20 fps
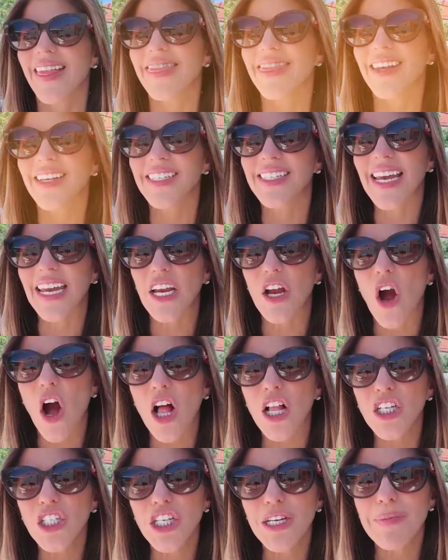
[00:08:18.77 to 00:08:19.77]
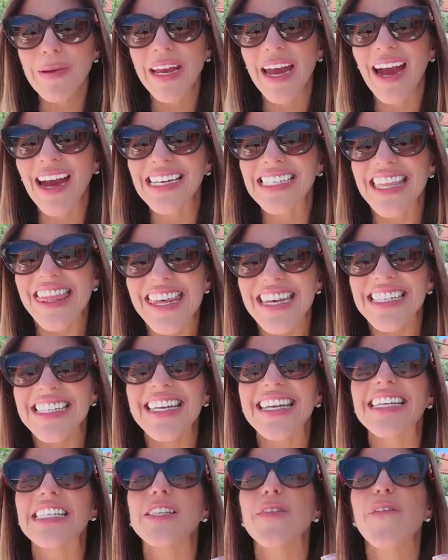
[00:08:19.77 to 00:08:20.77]
The psychology behind this
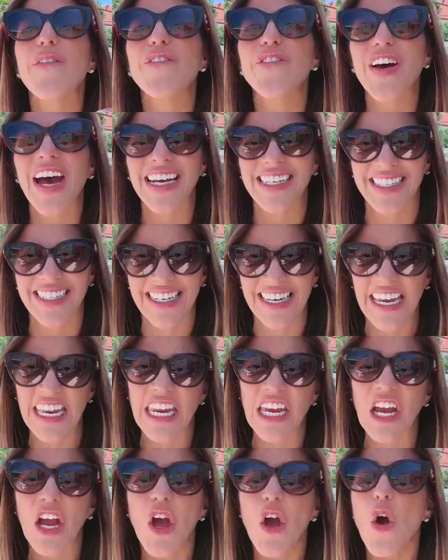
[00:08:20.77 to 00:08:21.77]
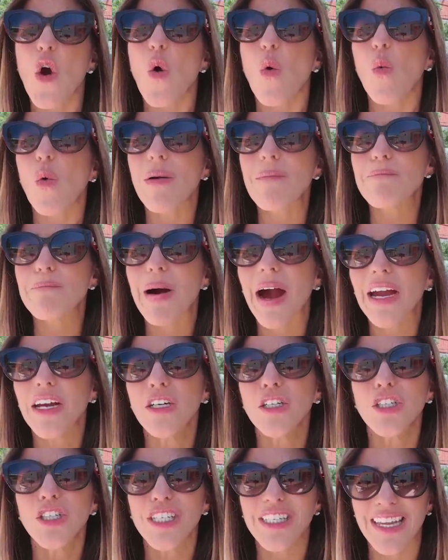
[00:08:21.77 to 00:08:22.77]
is fascinating. When
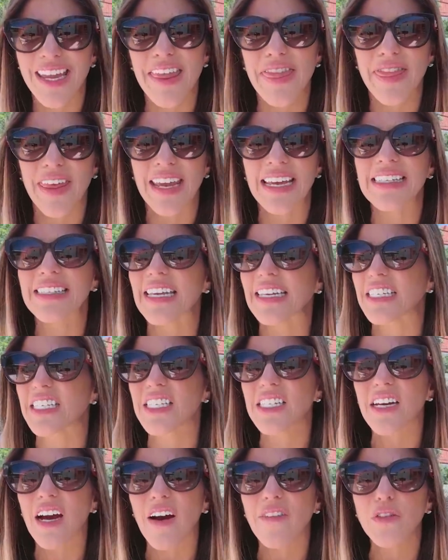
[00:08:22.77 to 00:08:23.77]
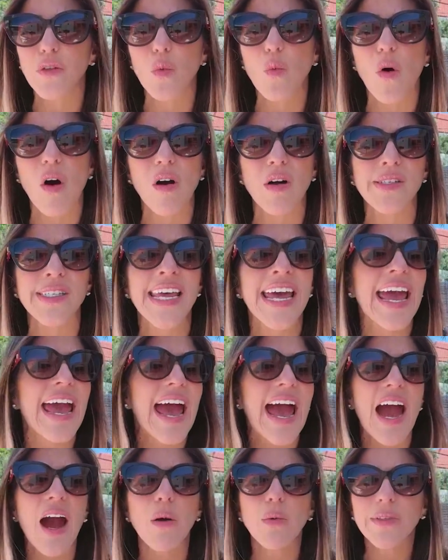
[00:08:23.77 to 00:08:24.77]
buyers see things like scuffed walls,
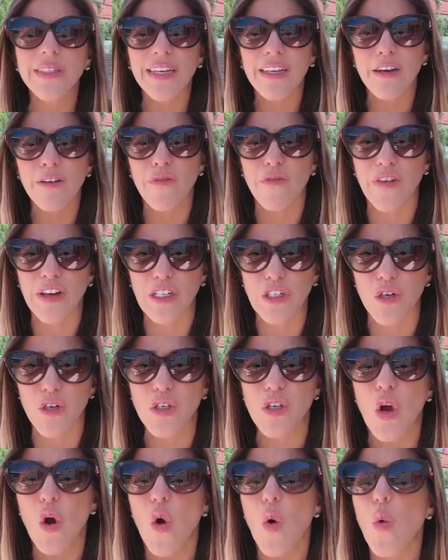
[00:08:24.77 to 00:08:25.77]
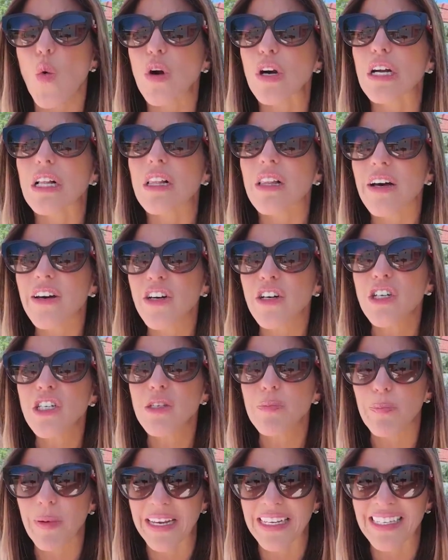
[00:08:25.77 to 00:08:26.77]
outdated fixtures, or cluttered
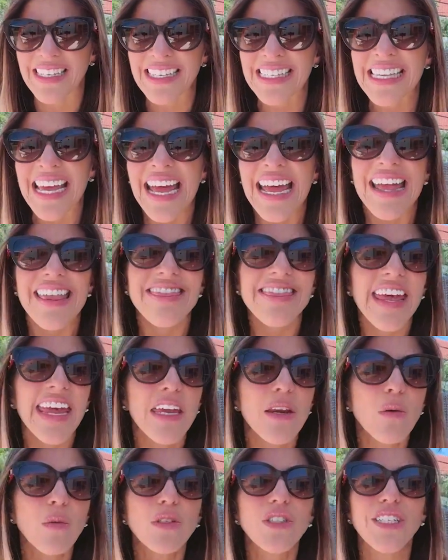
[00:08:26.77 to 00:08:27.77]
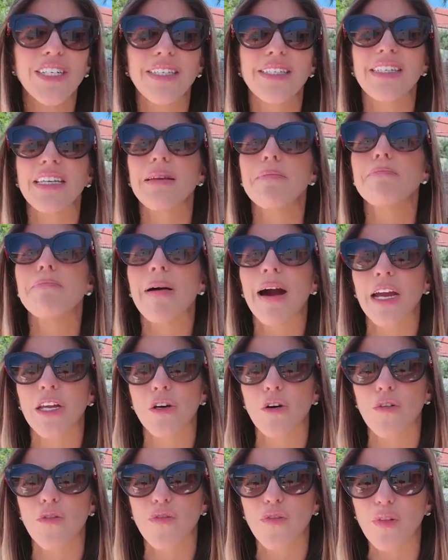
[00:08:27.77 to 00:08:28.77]
spaces, they don't just see
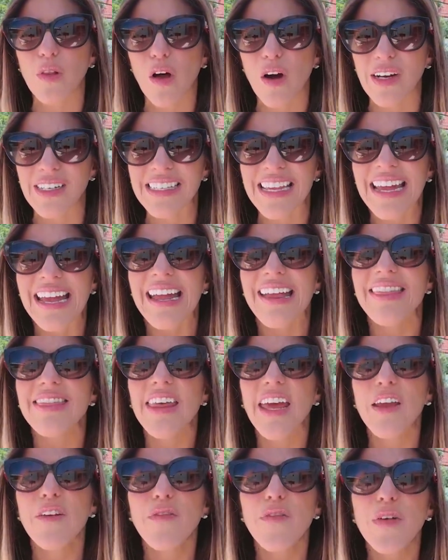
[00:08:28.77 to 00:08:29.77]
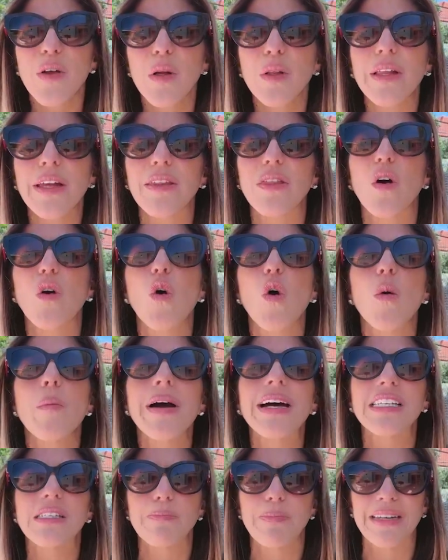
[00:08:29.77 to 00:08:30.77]
minor flaws. They feel like the home
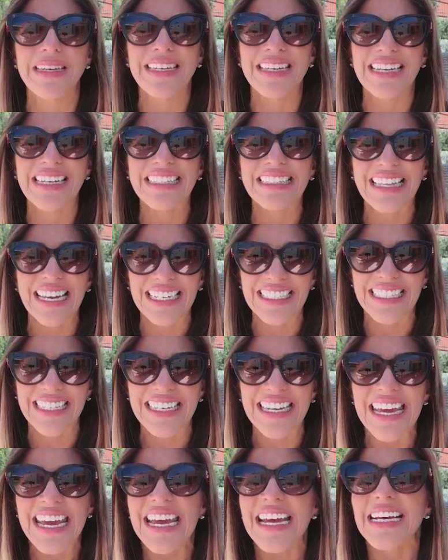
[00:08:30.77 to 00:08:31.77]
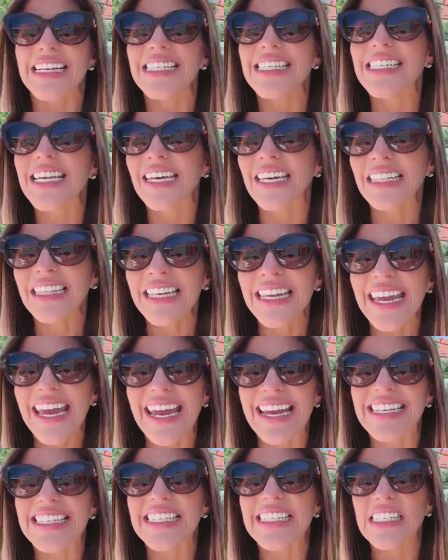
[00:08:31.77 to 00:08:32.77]
has been neglected. Suddenly,
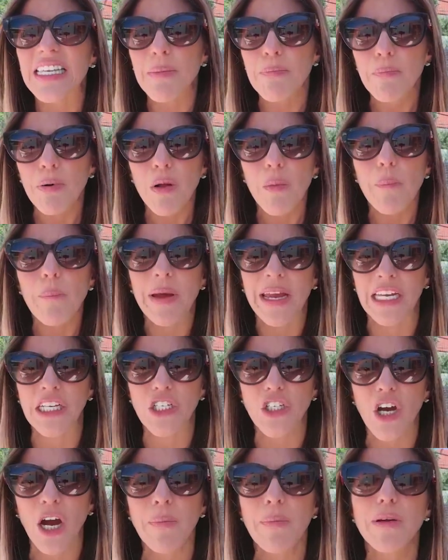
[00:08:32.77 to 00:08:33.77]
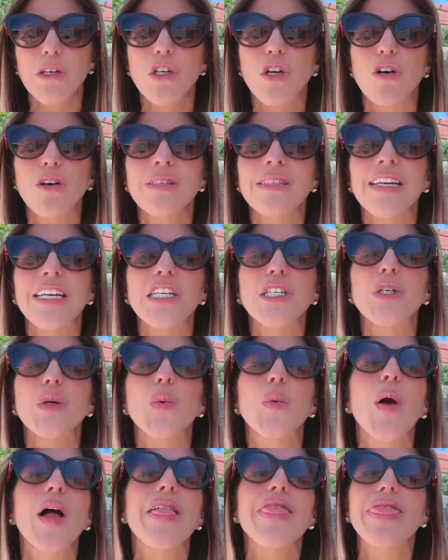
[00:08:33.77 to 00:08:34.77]
a simple paint job turns
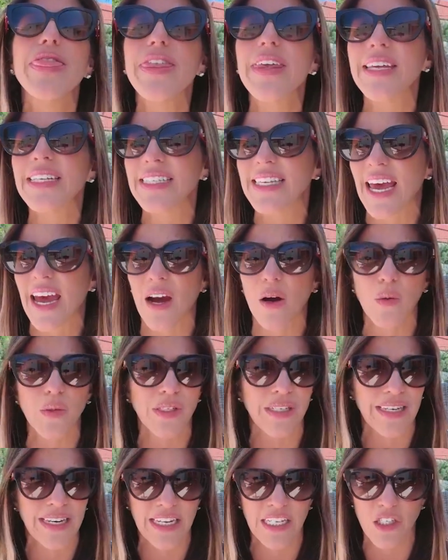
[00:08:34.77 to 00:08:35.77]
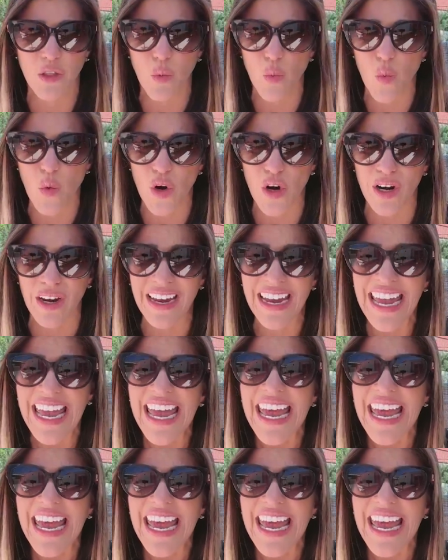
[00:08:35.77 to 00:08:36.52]
into "this house needs work."